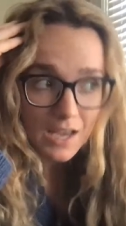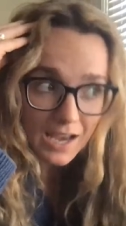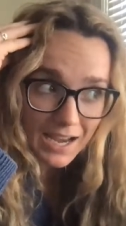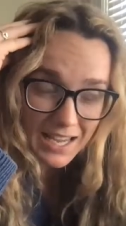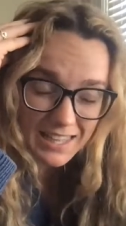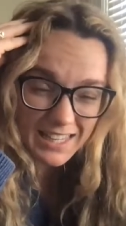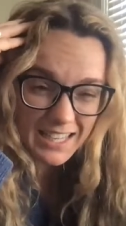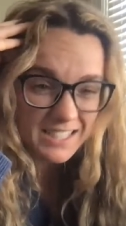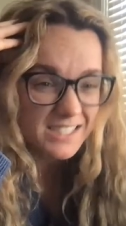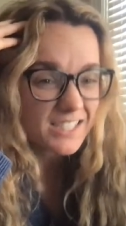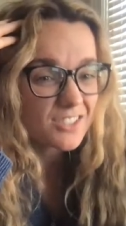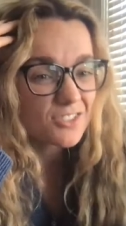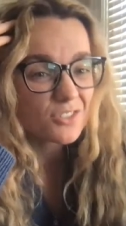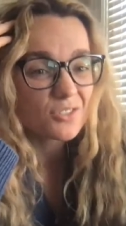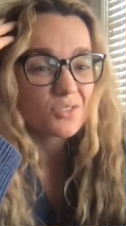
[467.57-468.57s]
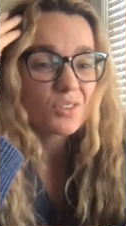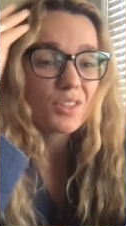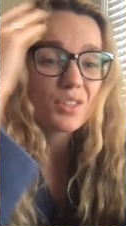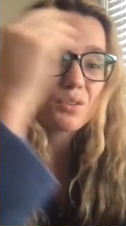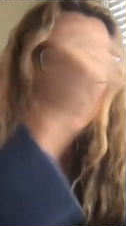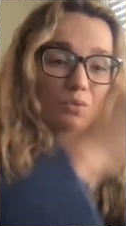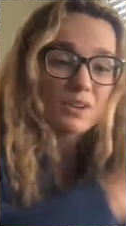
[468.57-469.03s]
I like to do
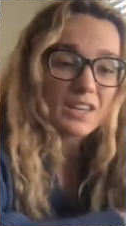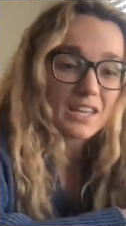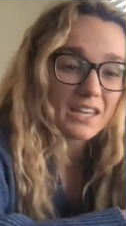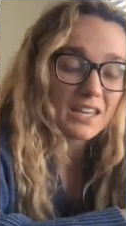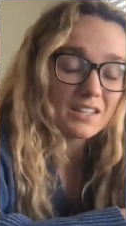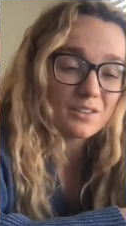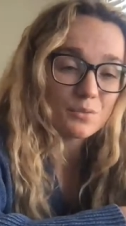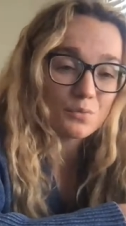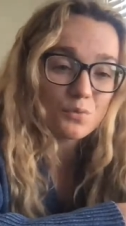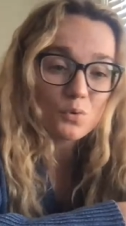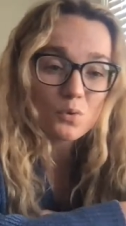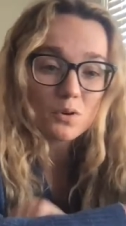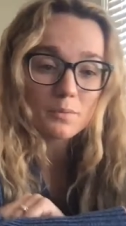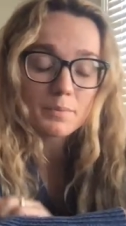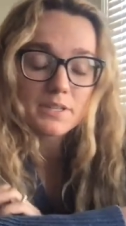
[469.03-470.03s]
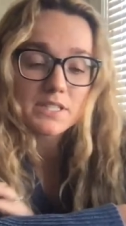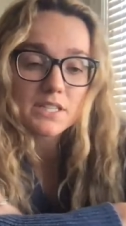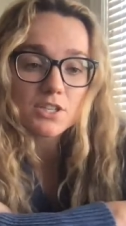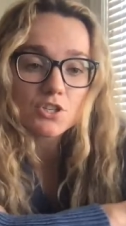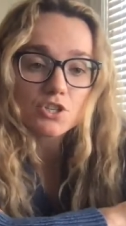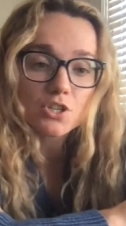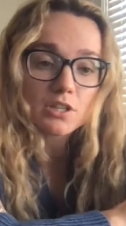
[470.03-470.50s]
3 to 4
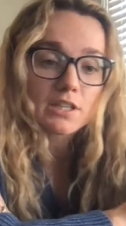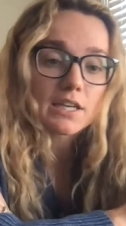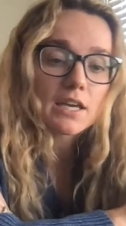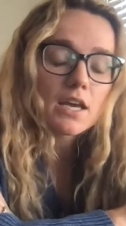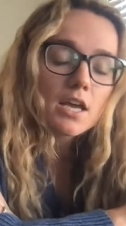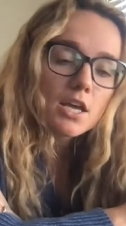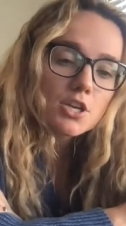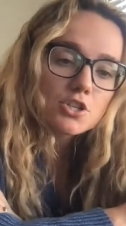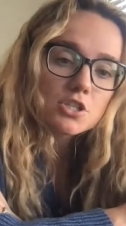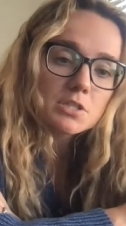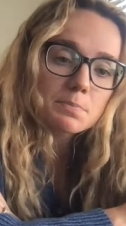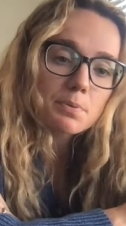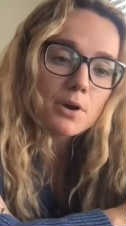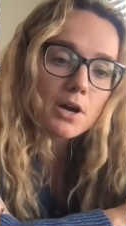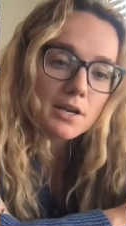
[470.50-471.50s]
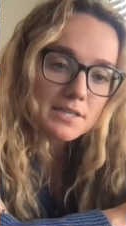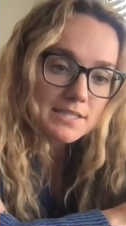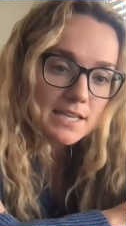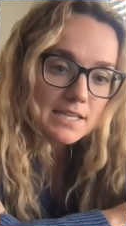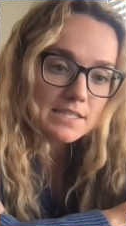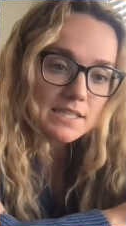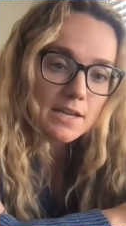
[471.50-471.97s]
potentially, just
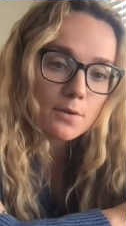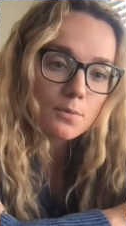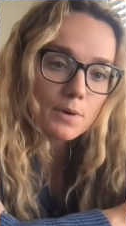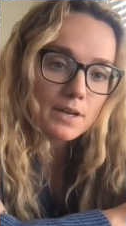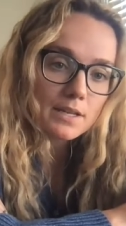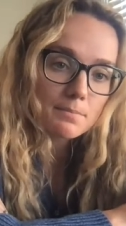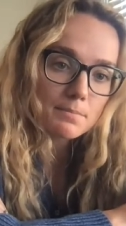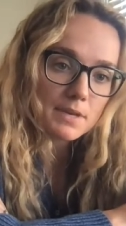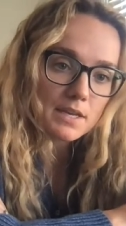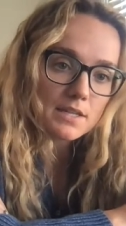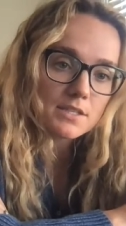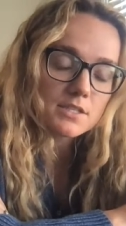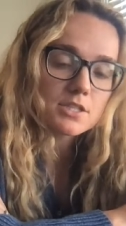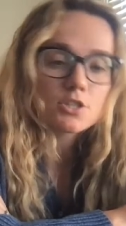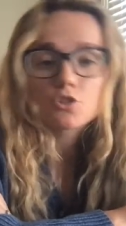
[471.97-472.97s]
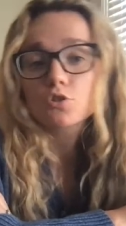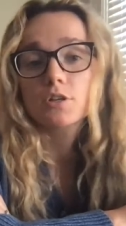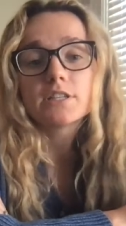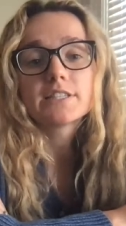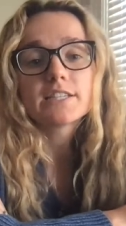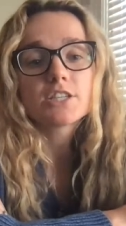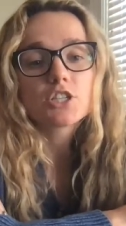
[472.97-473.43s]
processing what it means to
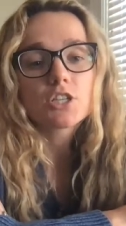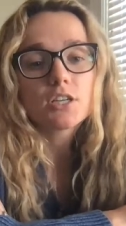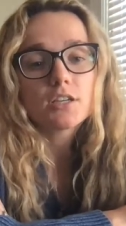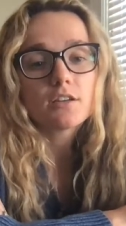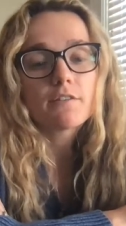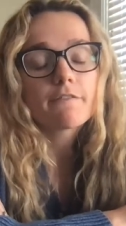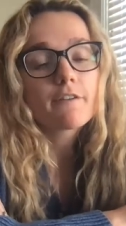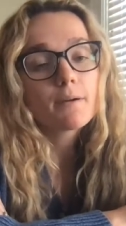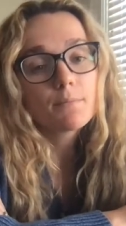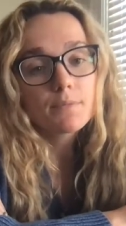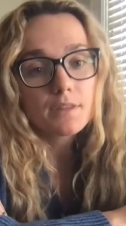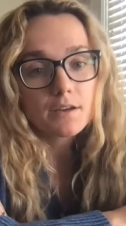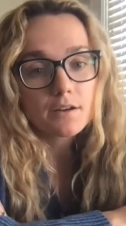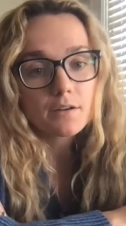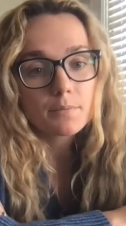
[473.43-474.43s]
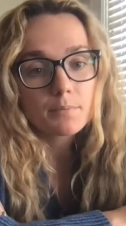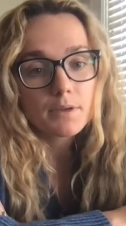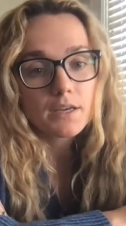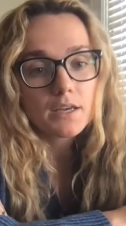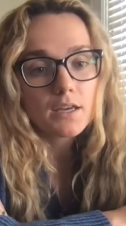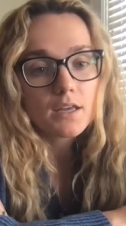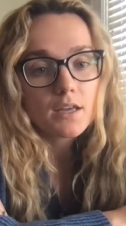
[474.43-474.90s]
transition from
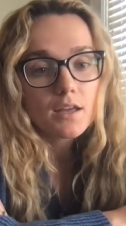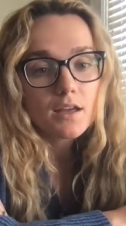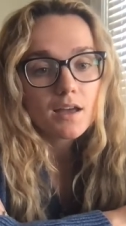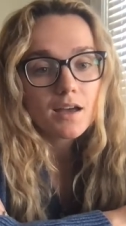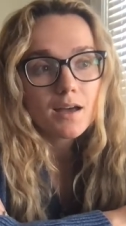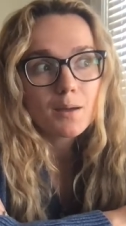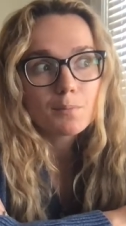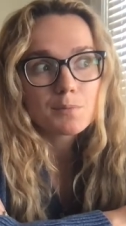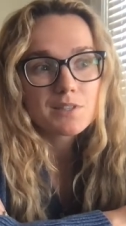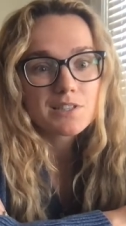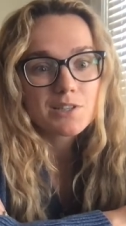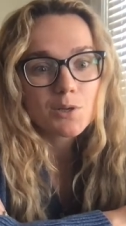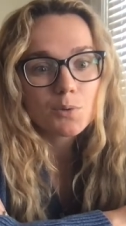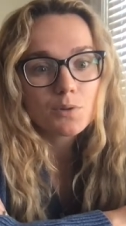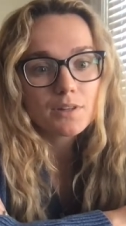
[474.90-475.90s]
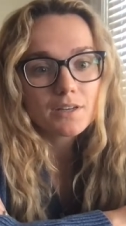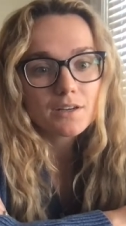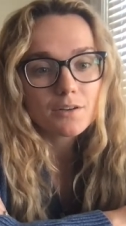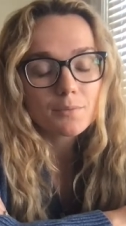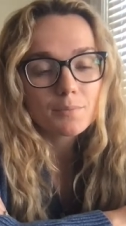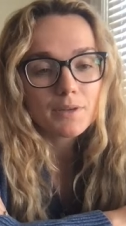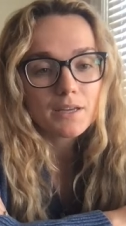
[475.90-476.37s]
therapy to no
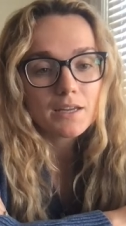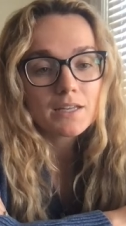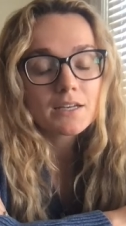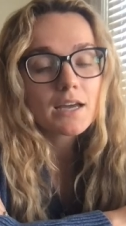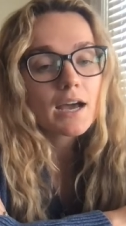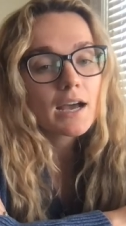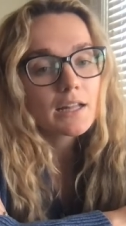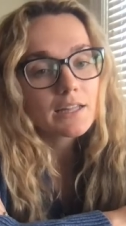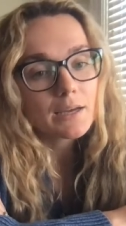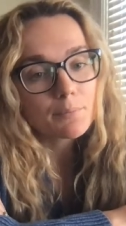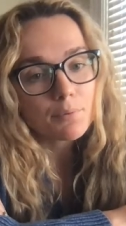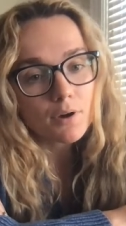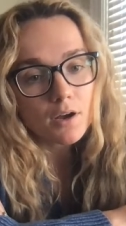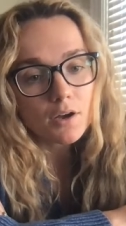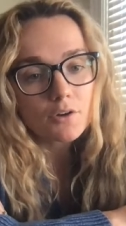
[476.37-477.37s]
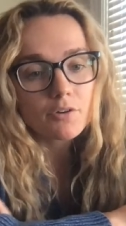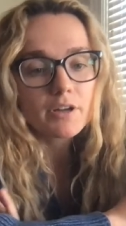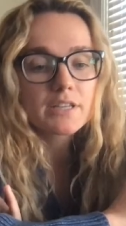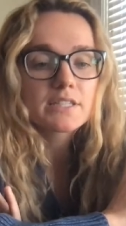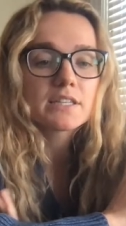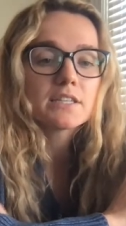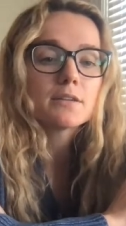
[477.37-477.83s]
therapy, and to highlight
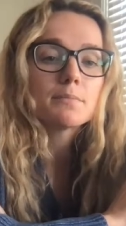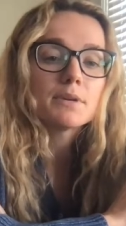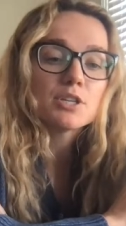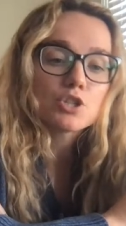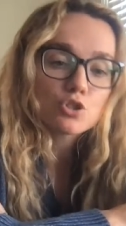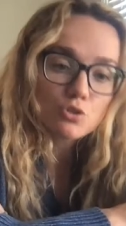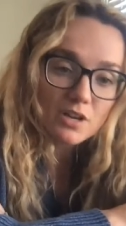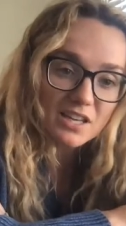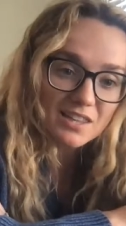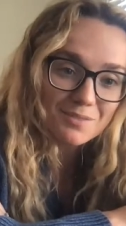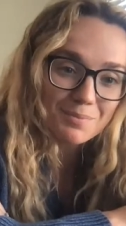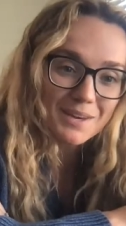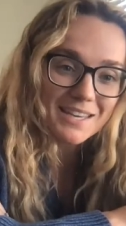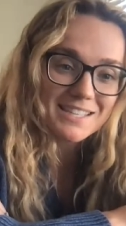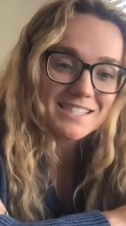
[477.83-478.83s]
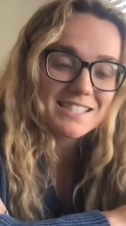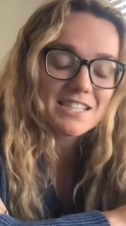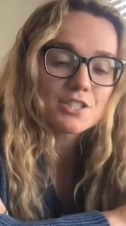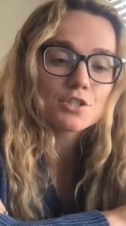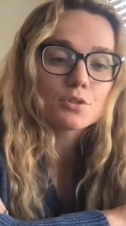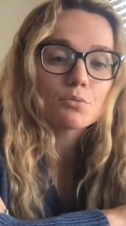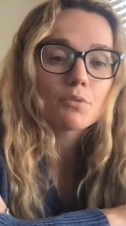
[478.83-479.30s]
progress and to be strength-based
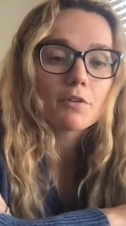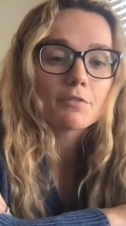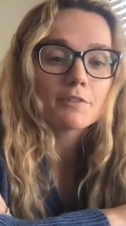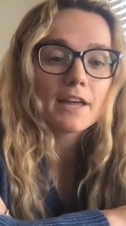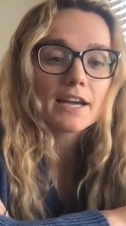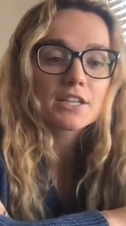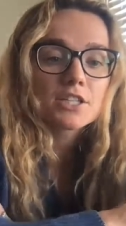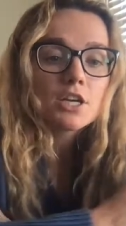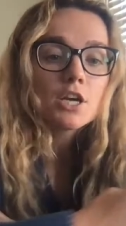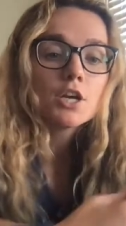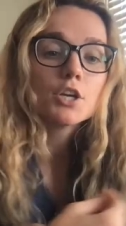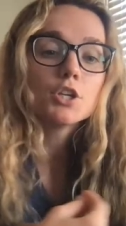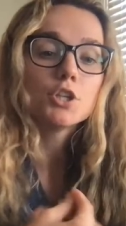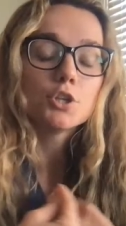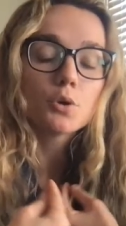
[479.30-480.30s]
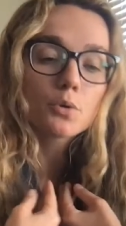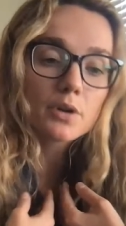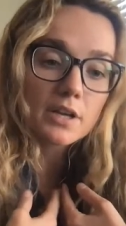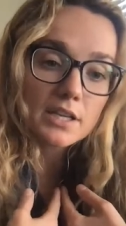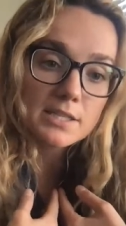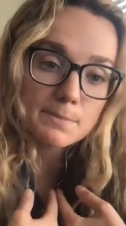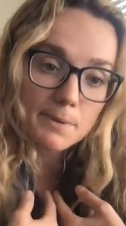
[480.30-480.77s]
and to reflect your
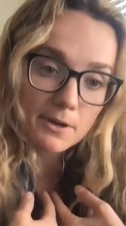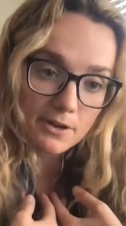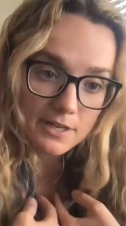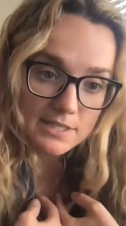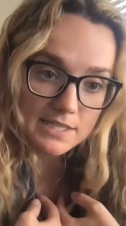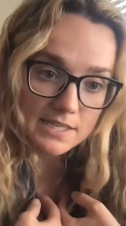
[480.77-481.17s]
experience